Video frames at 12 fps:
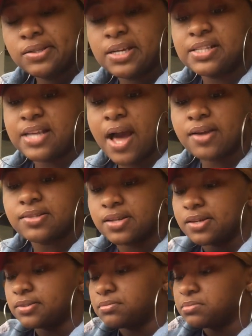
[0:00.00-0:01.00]
they're
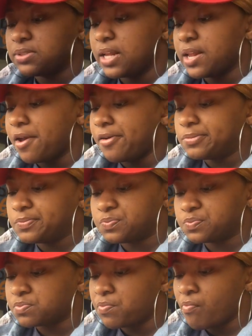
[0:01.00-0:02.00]
toxic. I'm telling you.
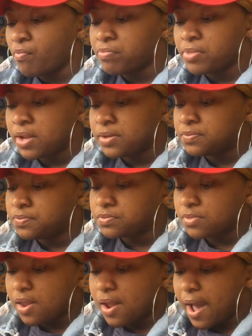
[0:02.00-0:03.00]

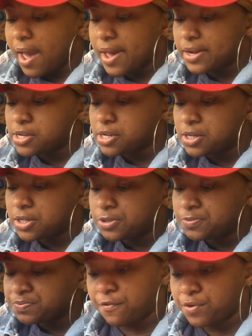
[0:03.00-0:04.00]
I had
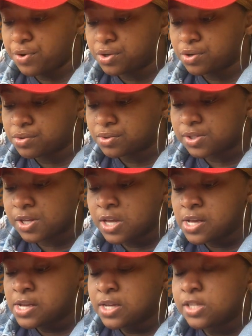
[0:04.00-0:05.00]
a few of those.
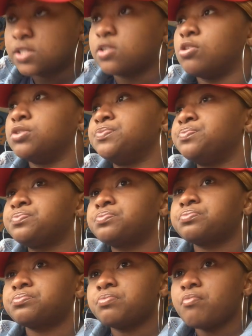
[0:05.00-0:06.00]
So,
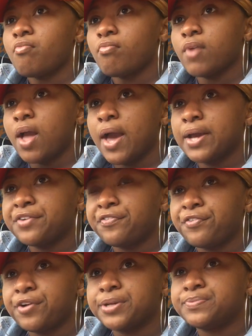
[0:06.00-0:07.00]
I had a
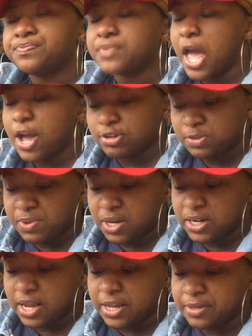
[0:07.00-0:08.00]
friend. I ain't gonna speak
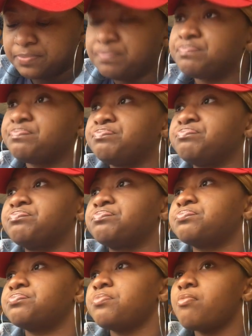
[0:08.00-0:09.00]
her name.
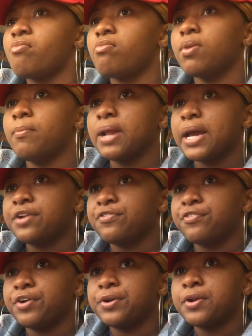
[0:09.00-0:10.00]
But I had a
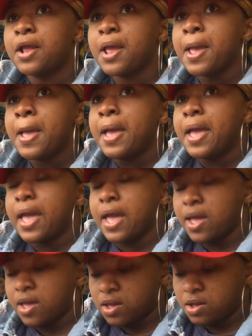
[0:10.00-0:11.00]
friend.
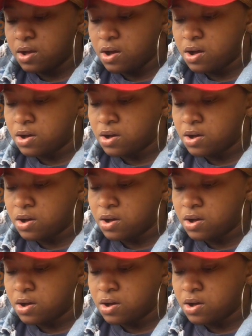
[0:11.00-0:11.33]
And